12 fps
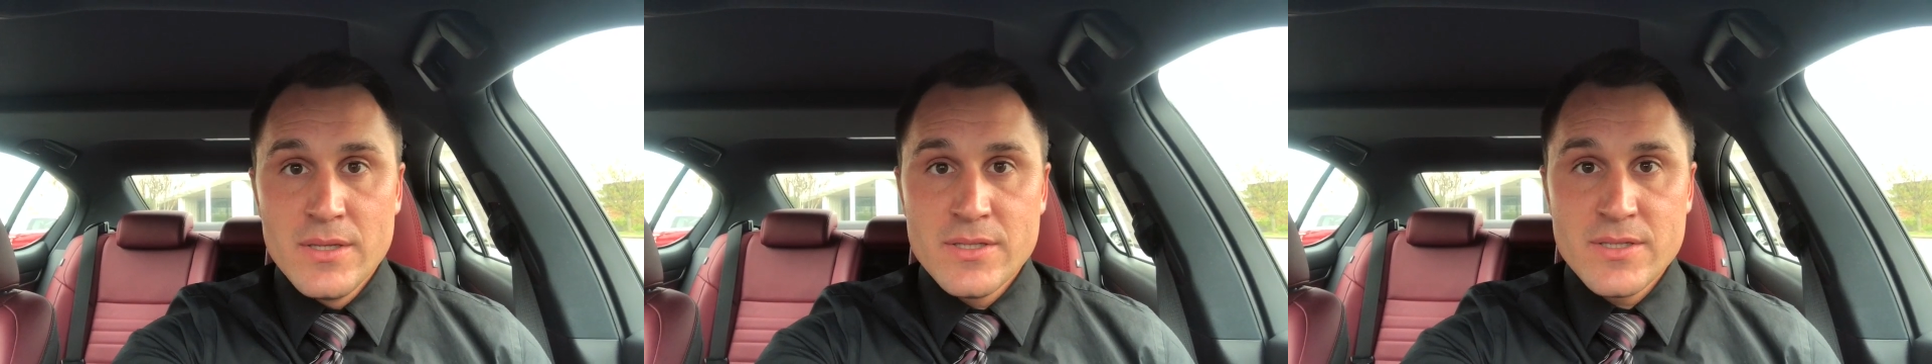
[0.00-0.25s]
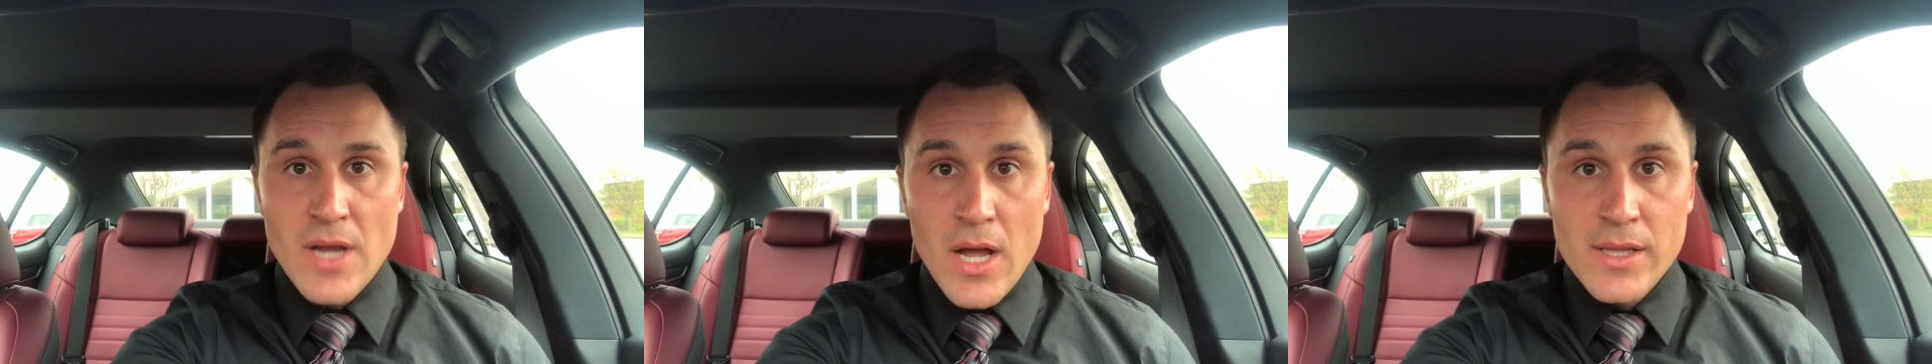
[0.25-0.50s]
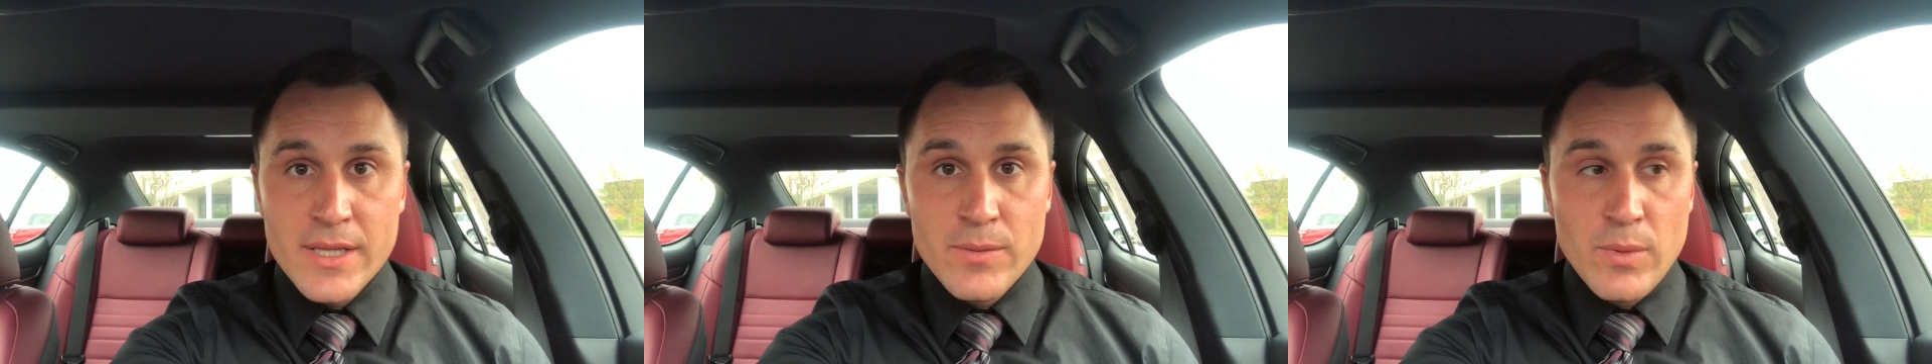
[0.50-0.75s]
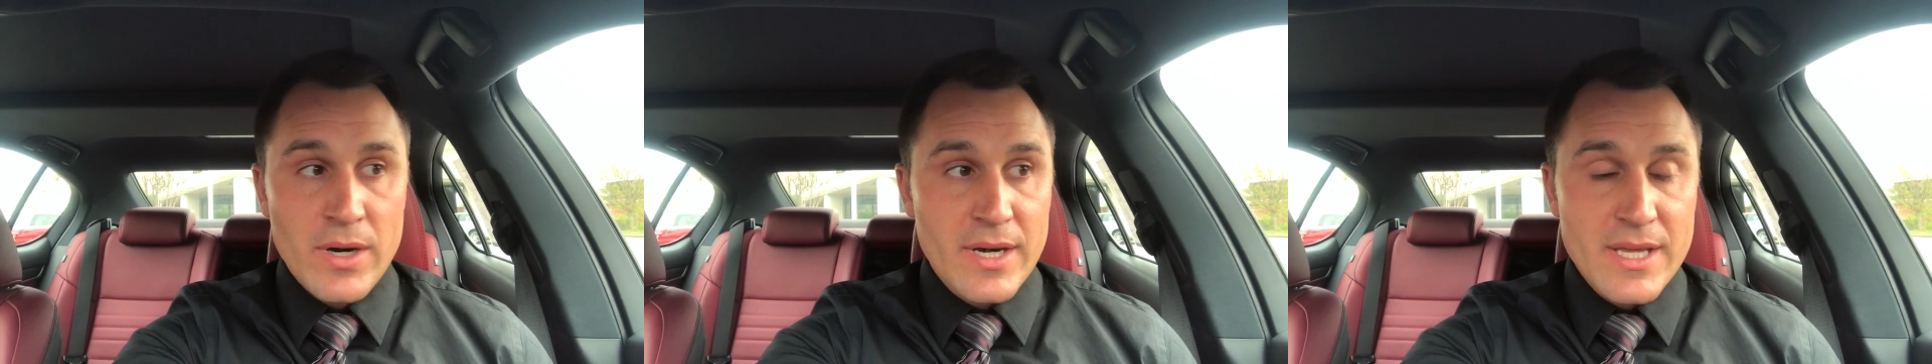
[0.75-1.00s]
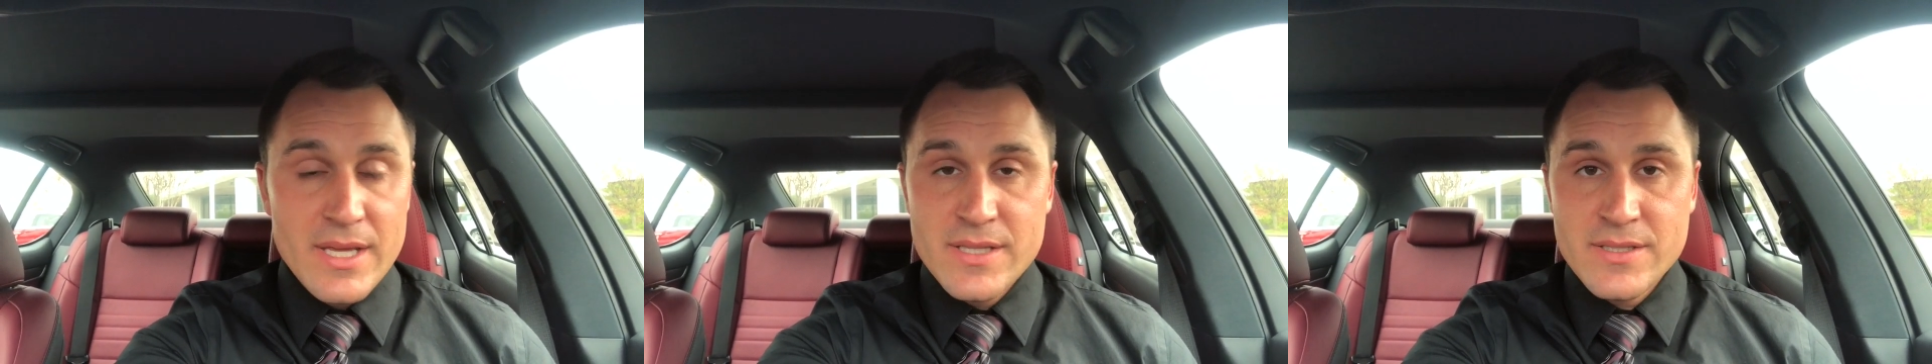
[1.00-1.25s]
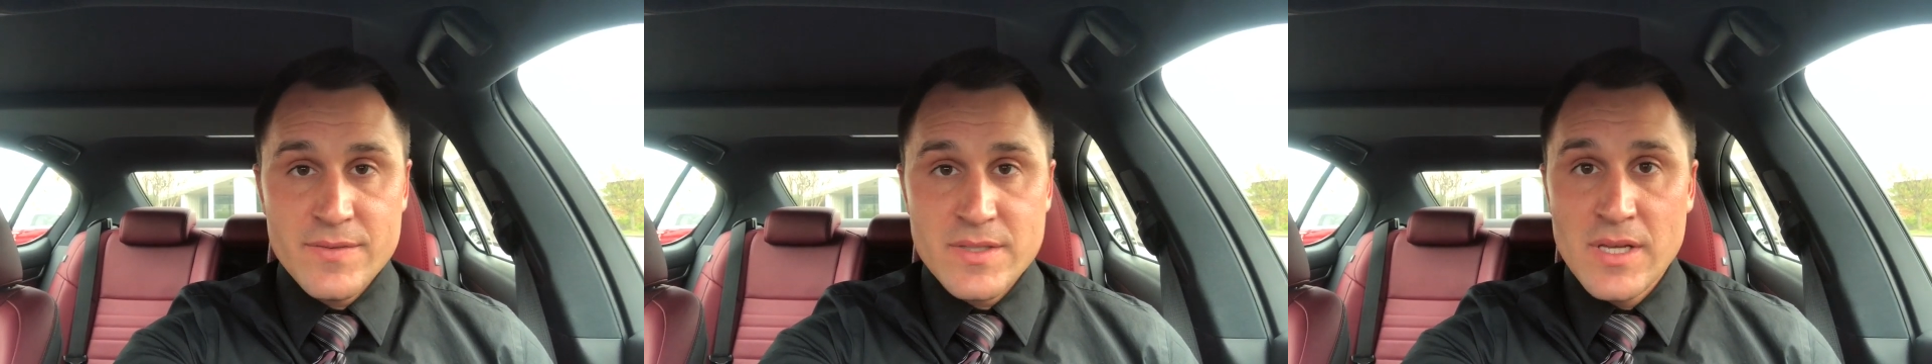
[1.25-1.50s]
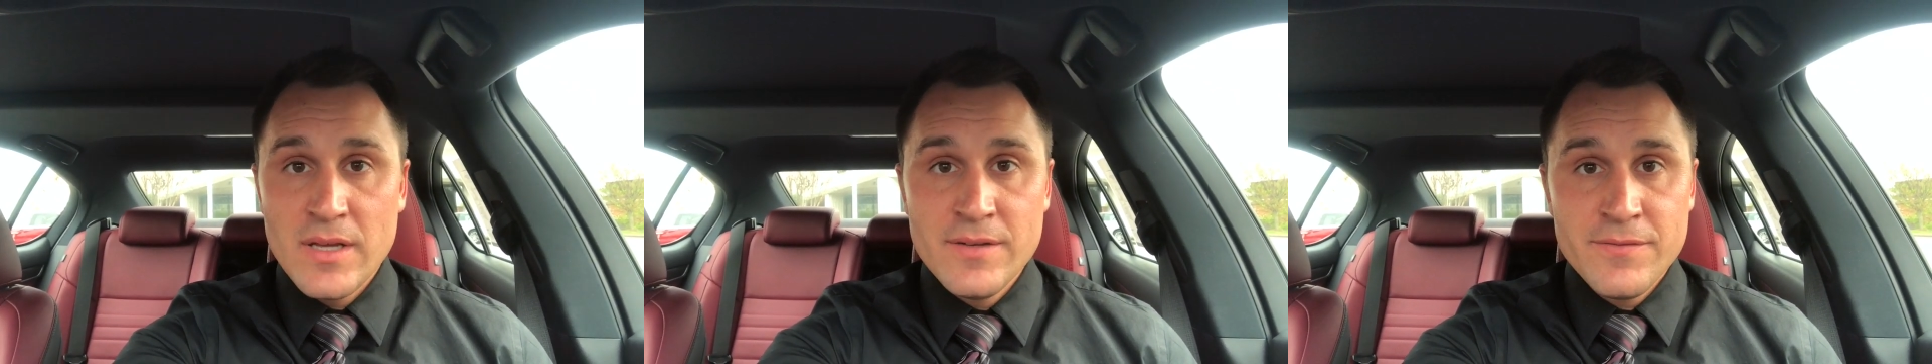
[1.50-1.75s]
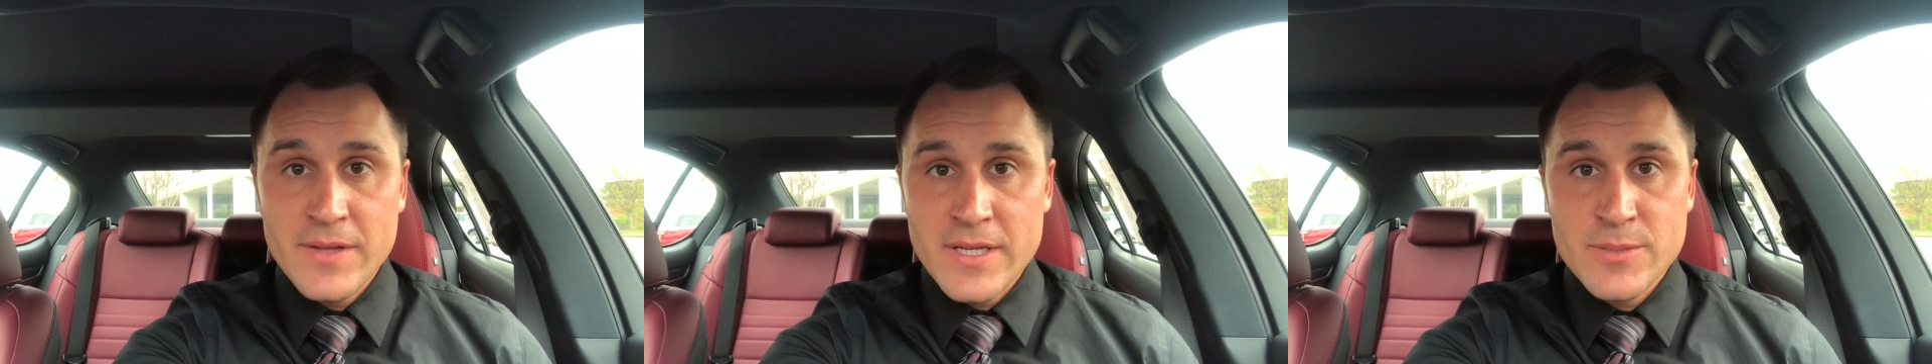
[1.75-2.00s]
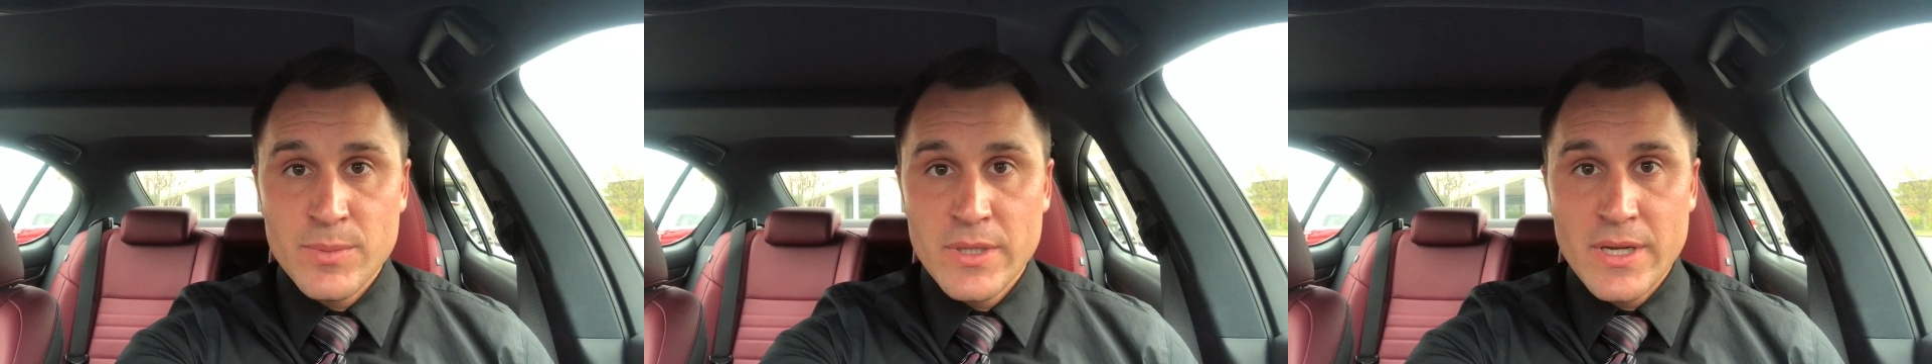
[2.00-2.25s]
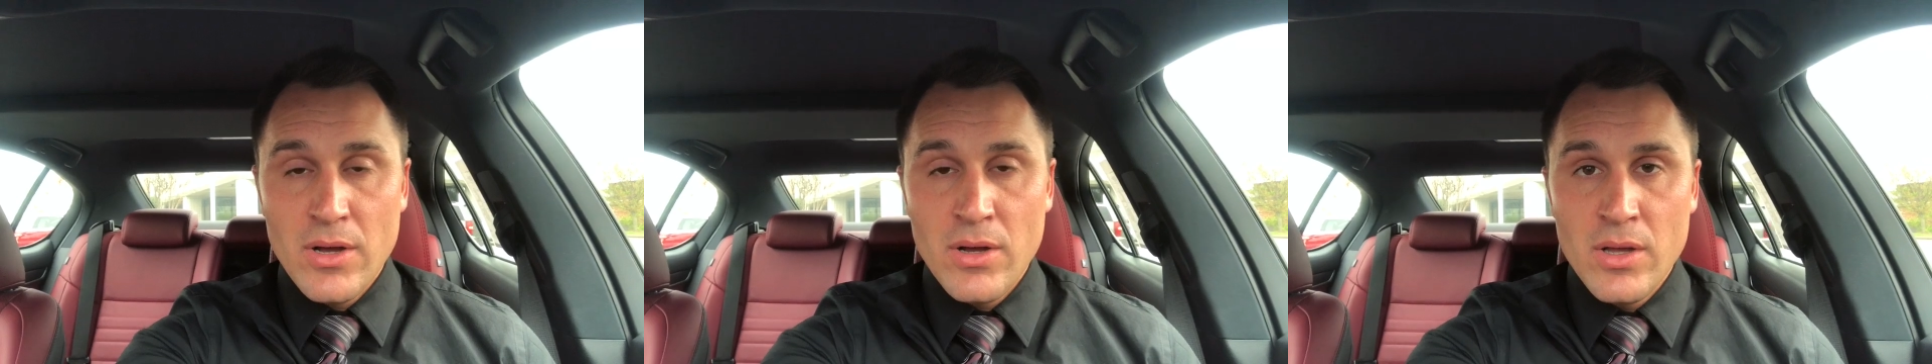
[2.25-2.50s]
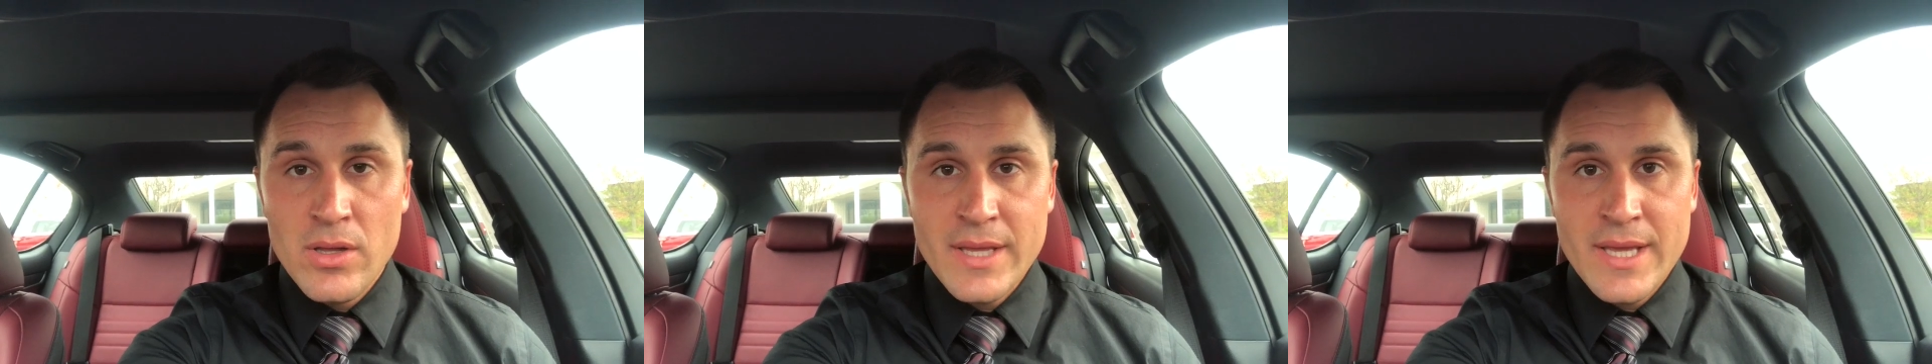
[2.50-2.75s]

solid where it is, if it's inflexible at all.